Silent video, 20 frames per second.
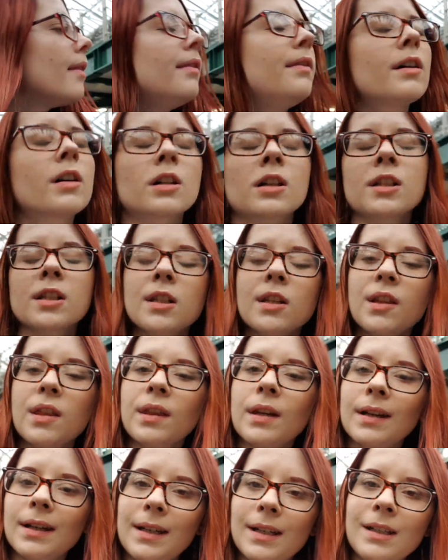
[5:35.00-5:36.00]
there's
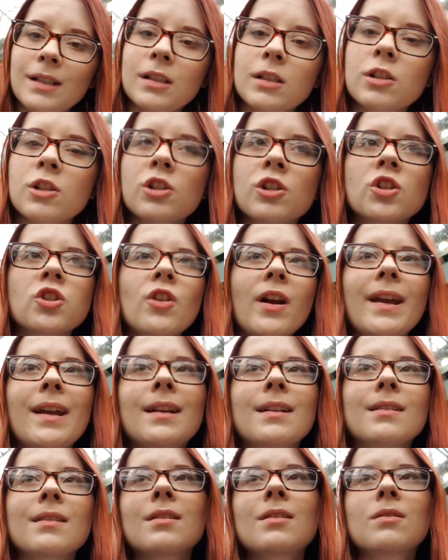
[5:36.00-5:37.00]
three
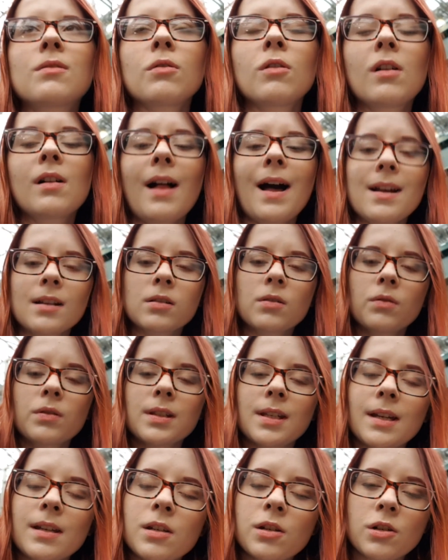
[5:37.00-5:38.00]
trains to Glasgow
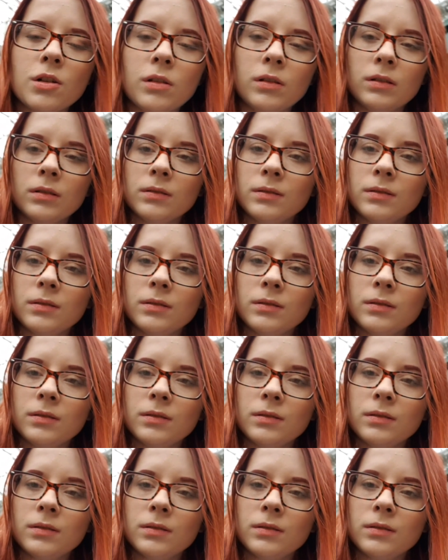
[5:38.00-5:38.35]
Central